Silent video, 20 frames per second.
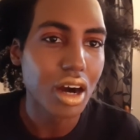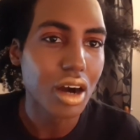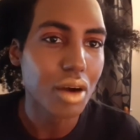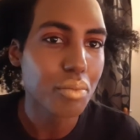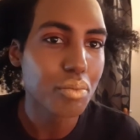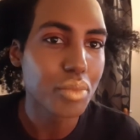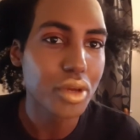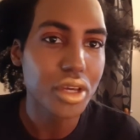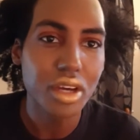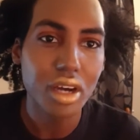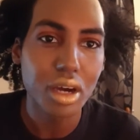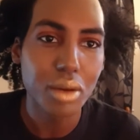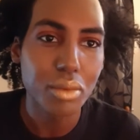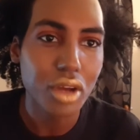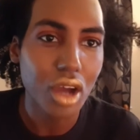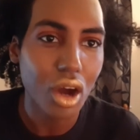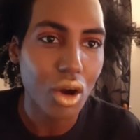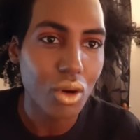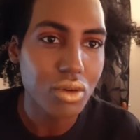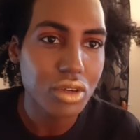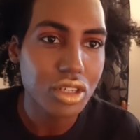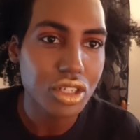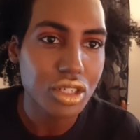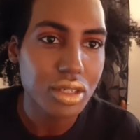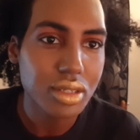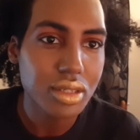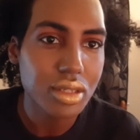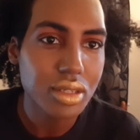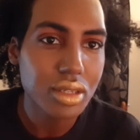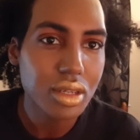become
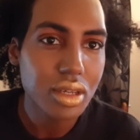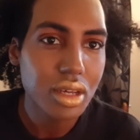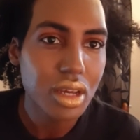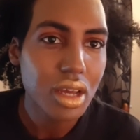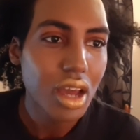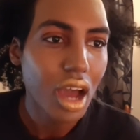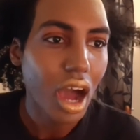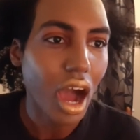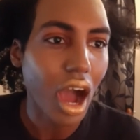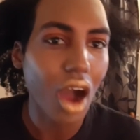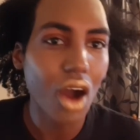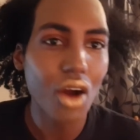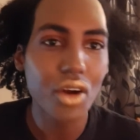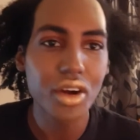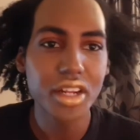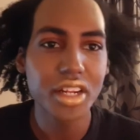coaches. All